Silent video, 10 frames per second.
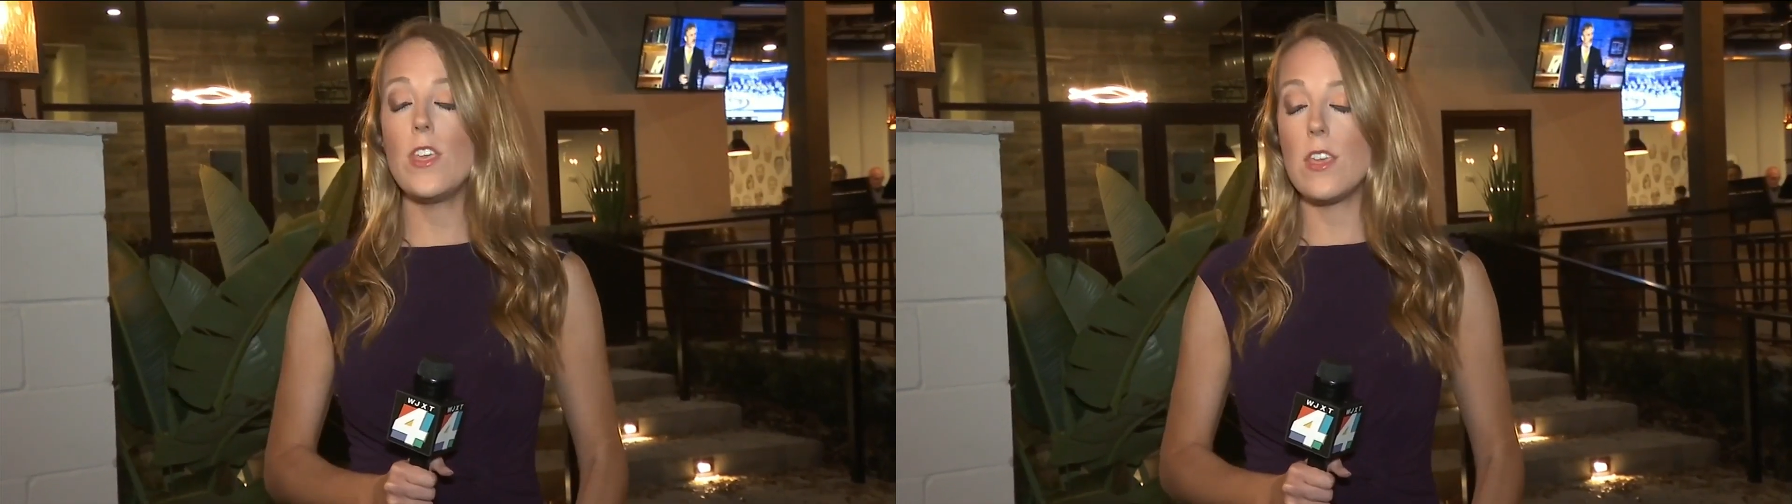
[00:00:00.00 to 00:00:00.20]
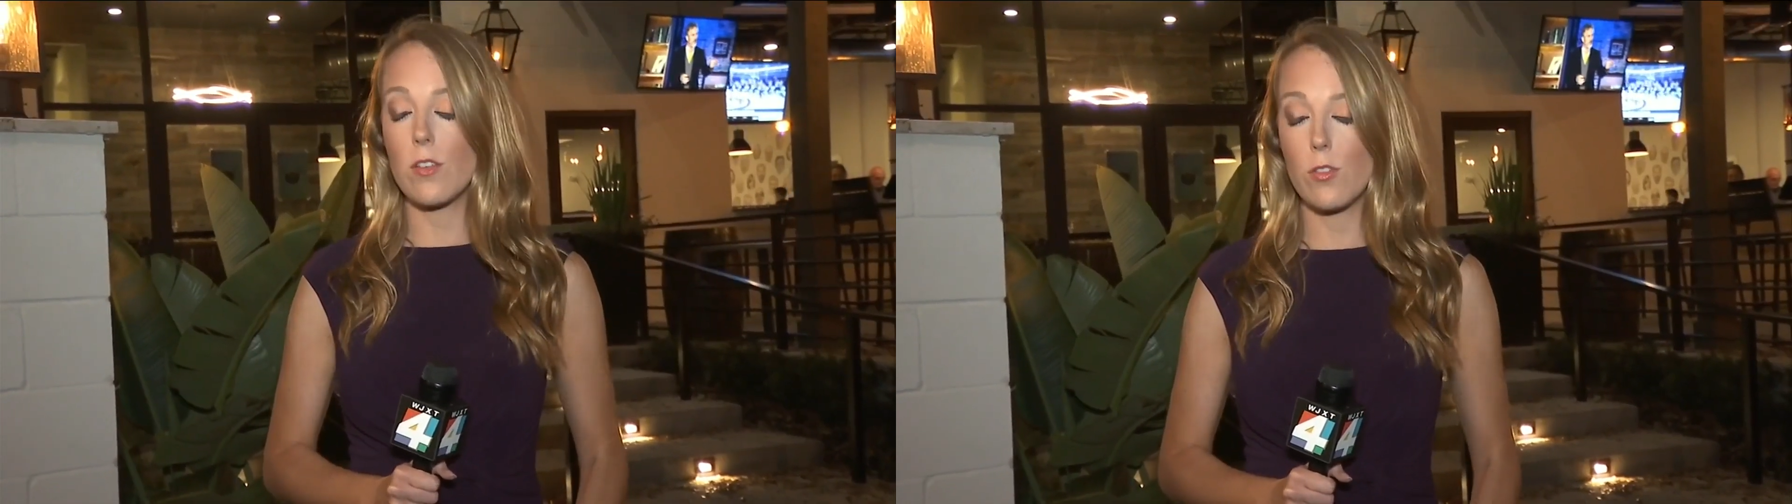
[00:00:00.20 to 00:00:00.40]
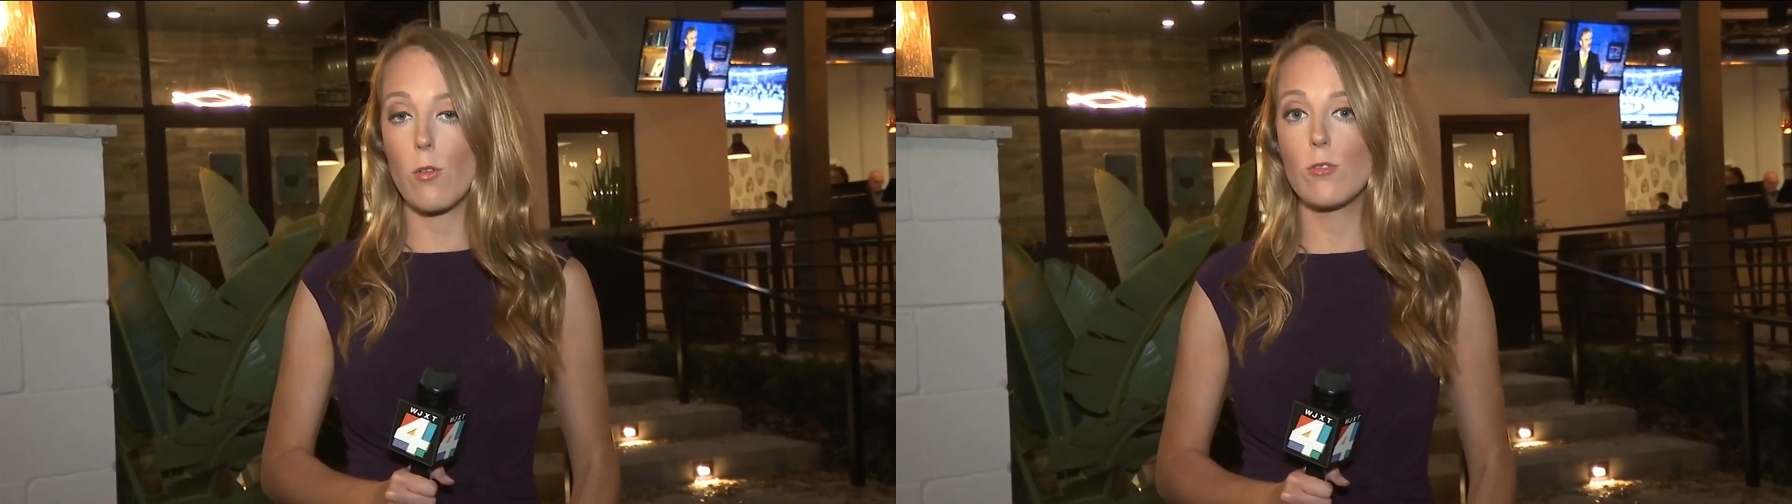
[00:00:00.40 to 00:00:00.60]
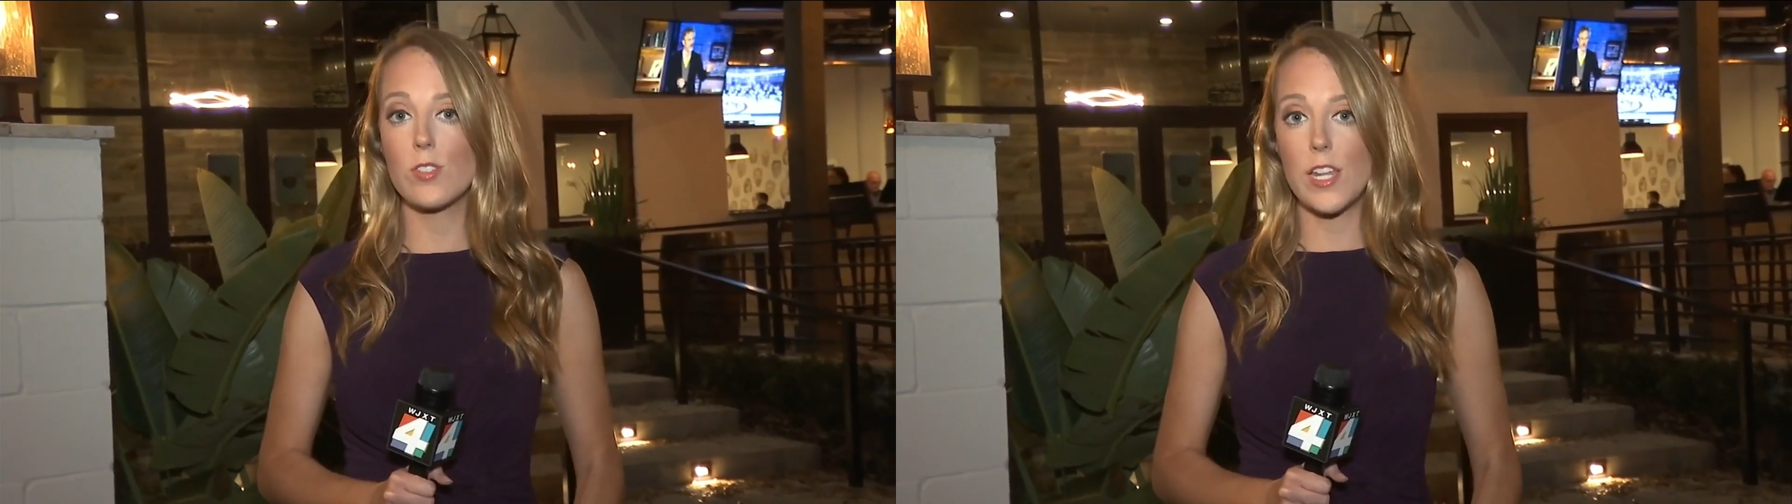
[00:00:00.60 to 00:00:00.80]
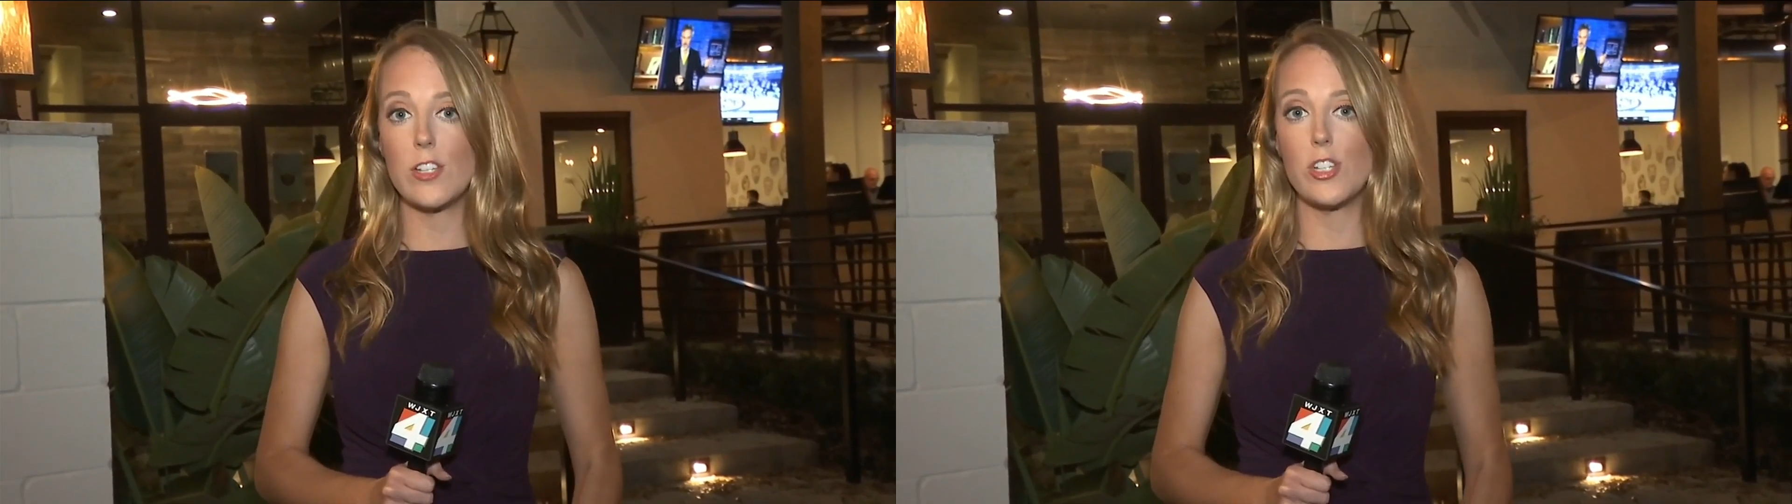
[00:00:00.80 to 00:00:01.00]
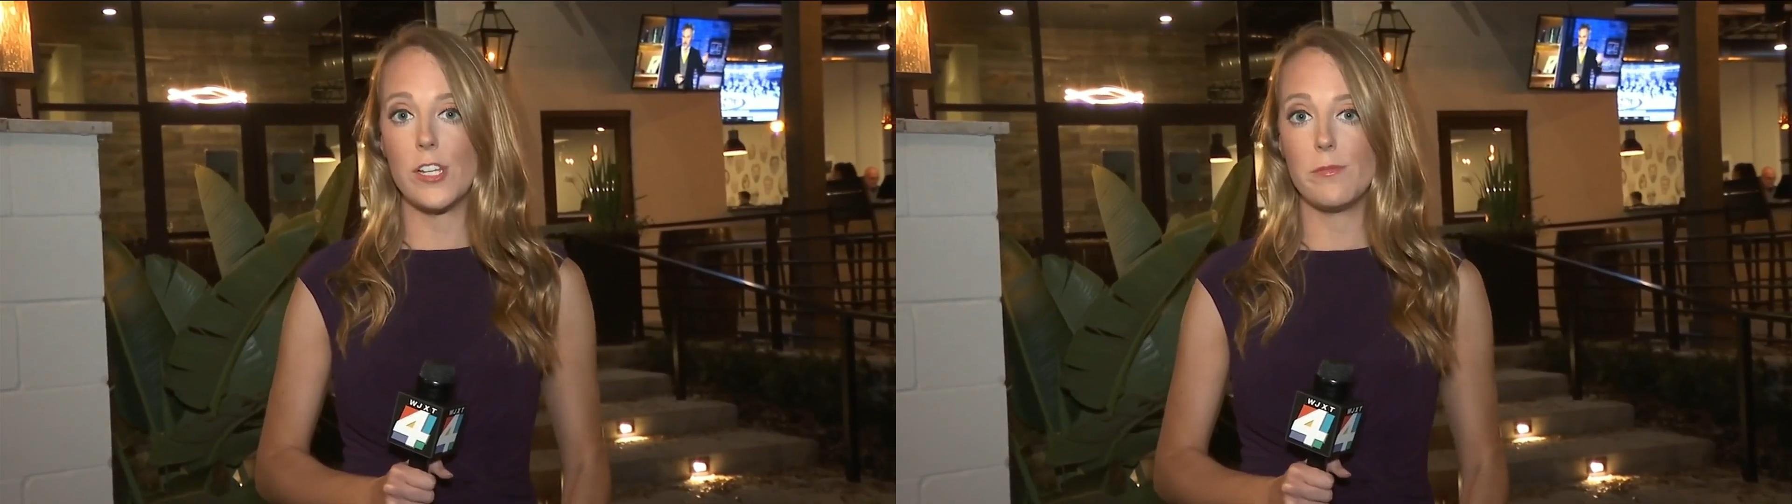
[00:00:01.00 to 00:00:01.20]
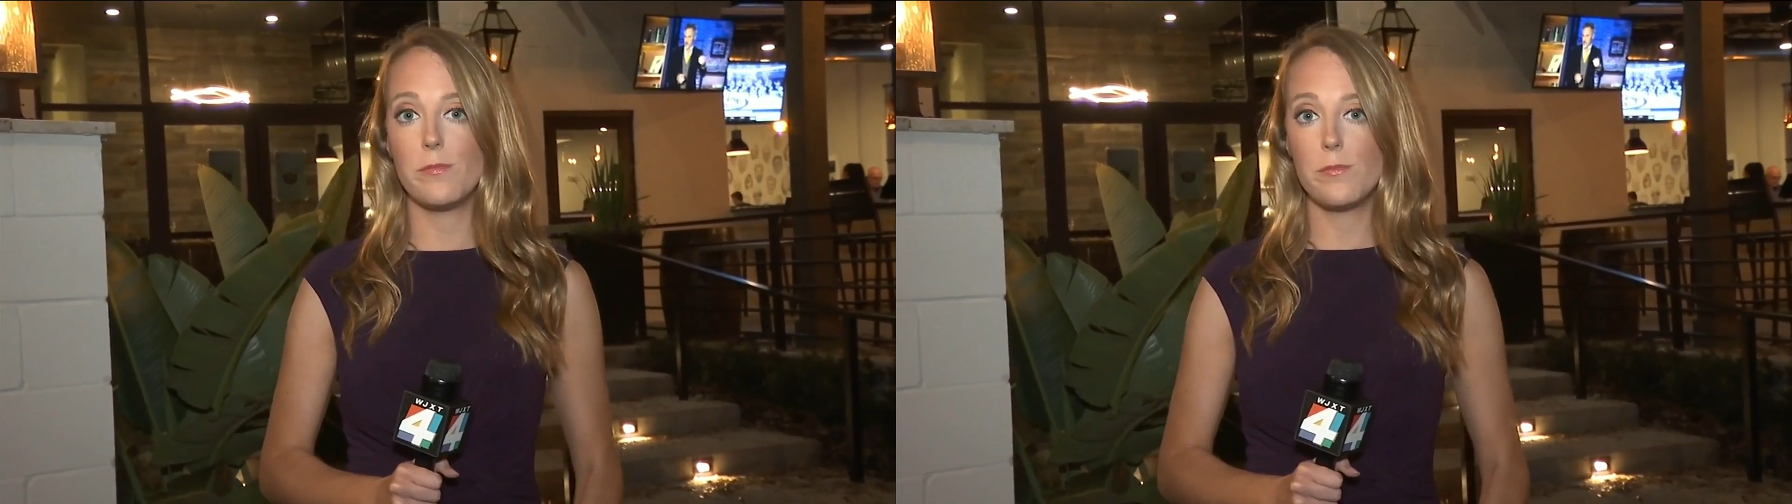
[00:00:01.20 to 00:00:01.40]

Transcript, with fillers: the local station.